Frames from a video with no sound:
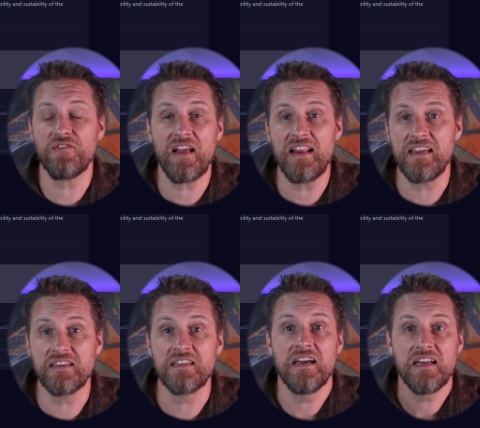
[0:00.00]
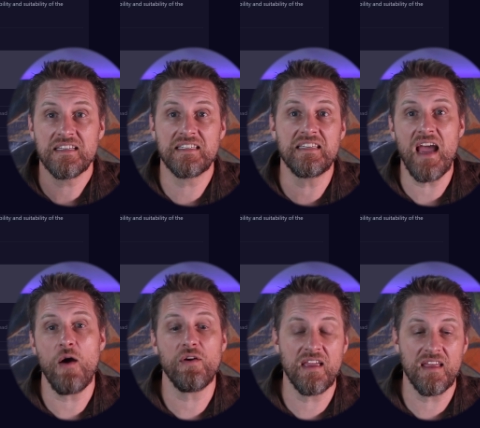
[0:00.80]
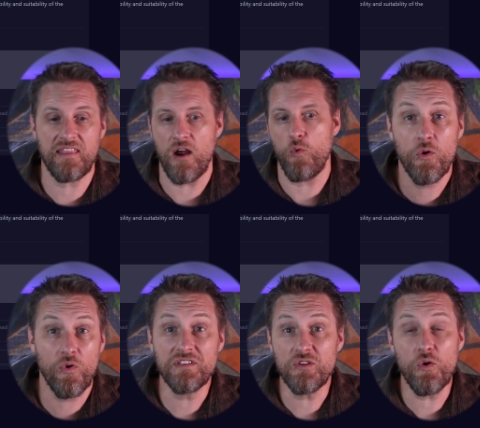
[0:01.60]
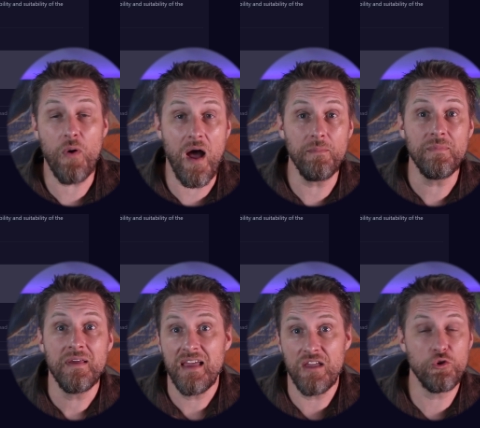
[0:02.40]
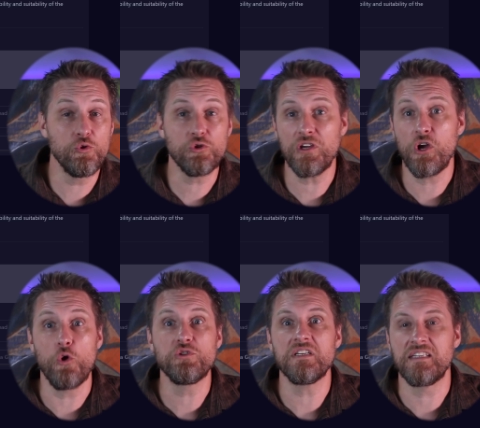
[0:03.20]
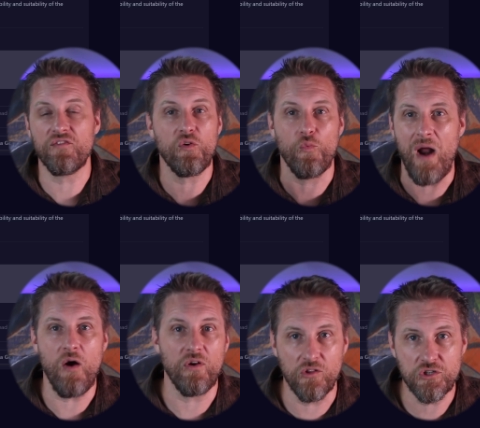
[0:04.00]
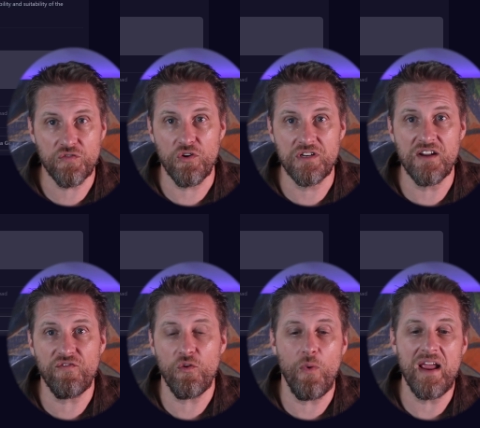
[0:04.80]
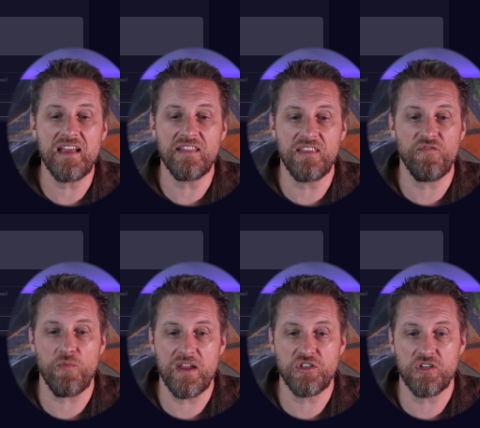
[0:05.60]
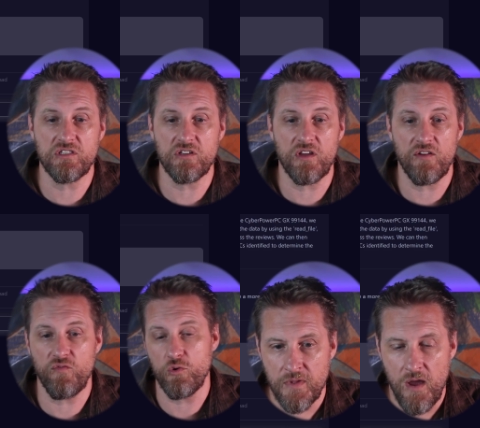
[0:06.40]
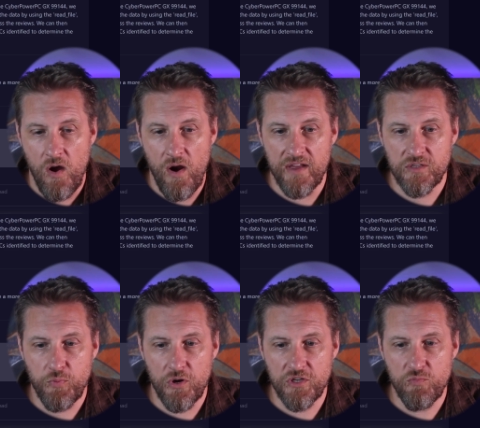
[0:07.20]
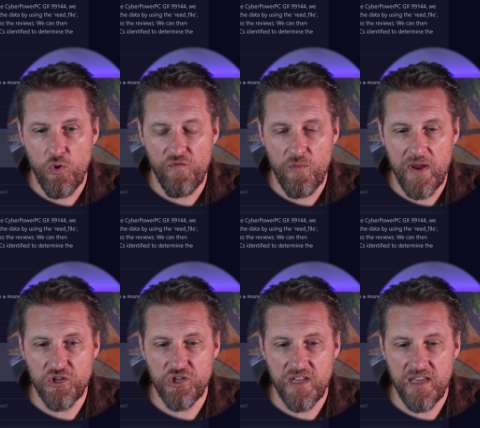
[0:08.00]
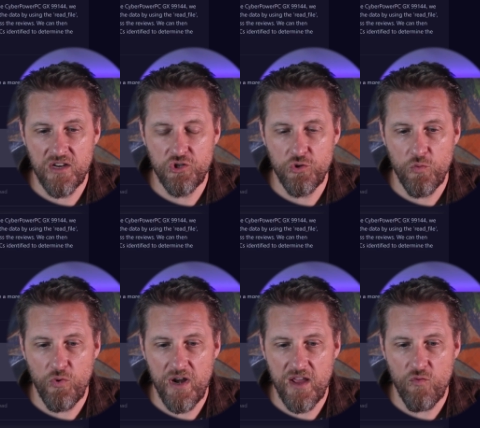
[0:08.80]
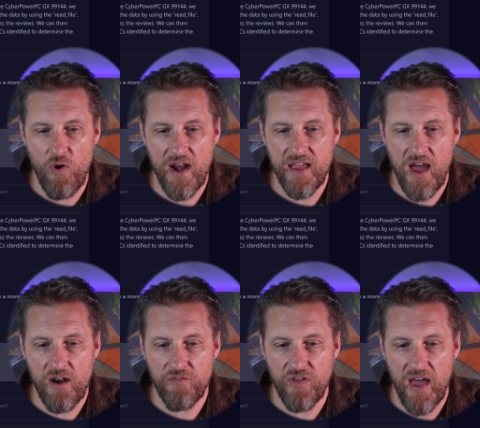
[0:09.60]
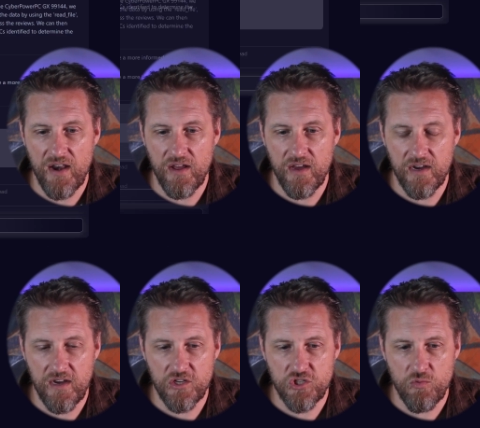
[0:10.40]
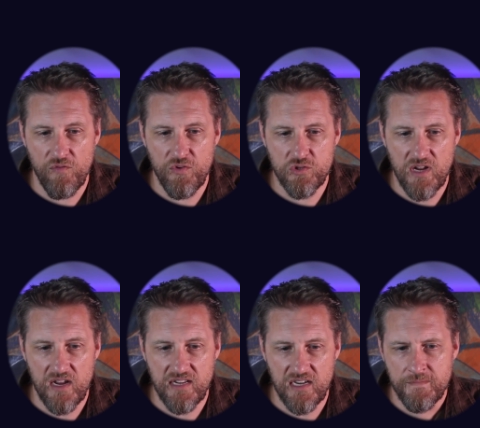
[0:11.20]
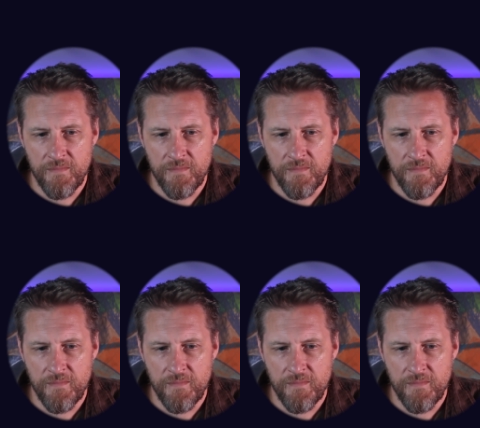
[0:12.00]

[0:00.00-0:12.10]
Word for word: of different ideas to see how it can get there. When it runs into a problem, it usually goes a different route and looks for a different way to get the information it's looking for. All right, it's putting some more information into it, reading and writing out of that uh, custom reviews.txt.